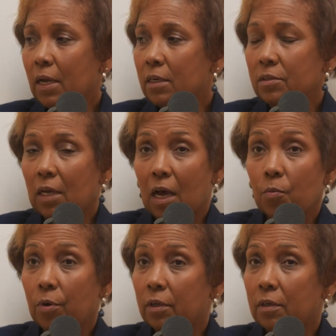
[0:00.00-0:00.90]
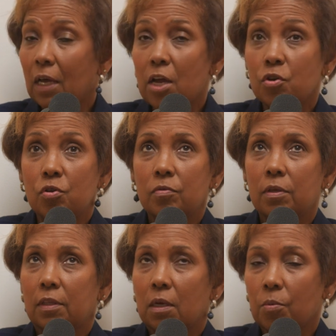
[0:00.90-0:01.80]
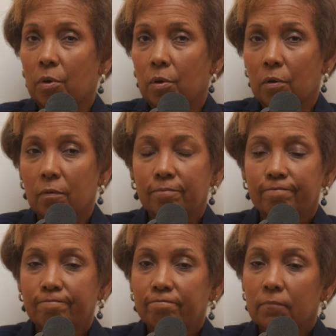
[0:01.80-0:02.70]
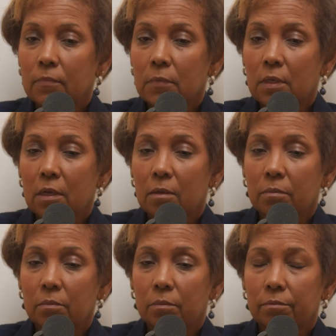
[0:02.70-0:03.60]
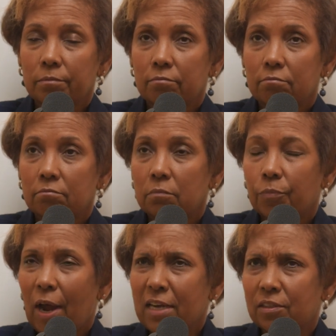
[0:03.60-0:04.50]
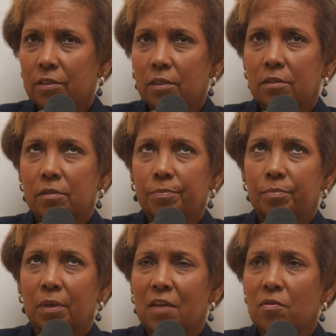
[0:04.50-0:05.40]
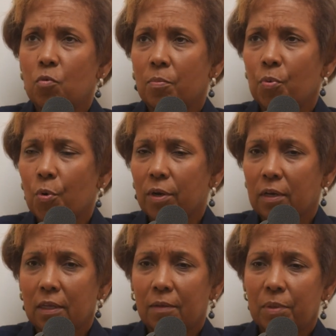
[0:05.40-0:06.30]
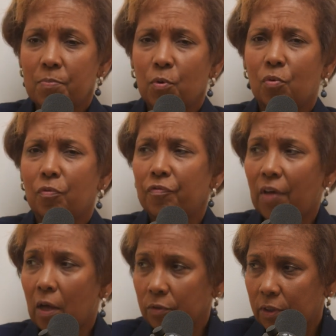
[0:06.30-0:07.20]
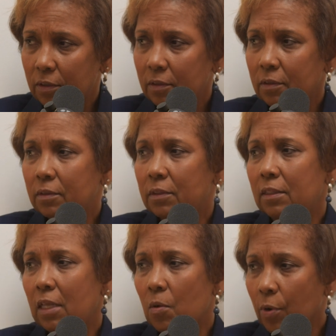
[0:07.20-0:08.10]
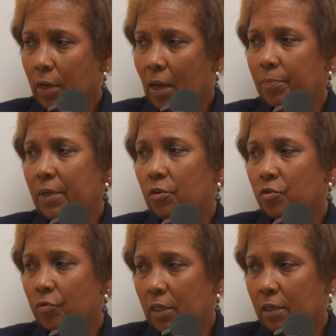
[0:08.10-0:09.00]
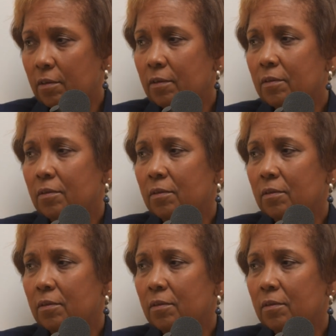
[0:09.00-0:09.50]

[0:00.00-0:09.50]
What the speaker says: Because I knew that there were um, practices, but even more importantly, people who felt that they were not being treated